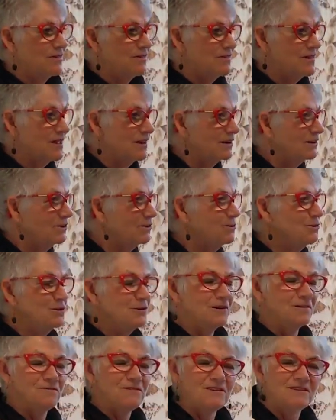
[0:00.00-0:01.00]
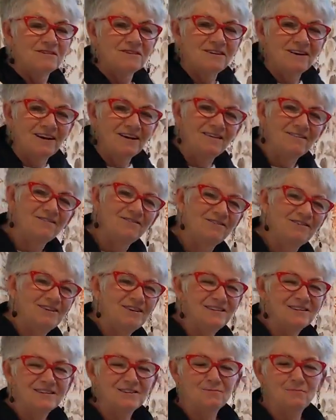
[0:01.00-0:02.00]
the inclusion of these kind of
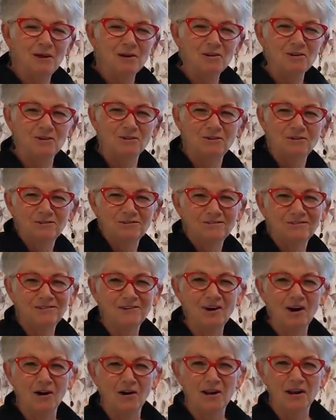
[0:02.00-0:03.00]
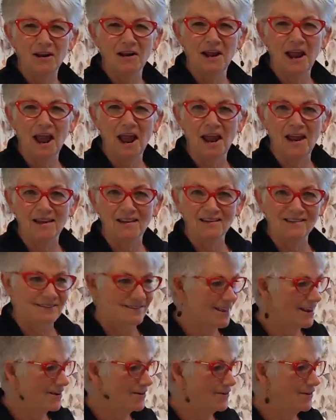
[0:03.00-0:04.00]
special guardian hands
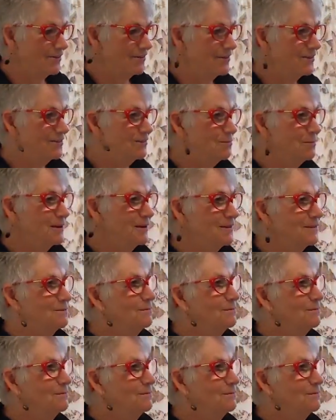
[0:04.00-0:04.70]
that are in this piece.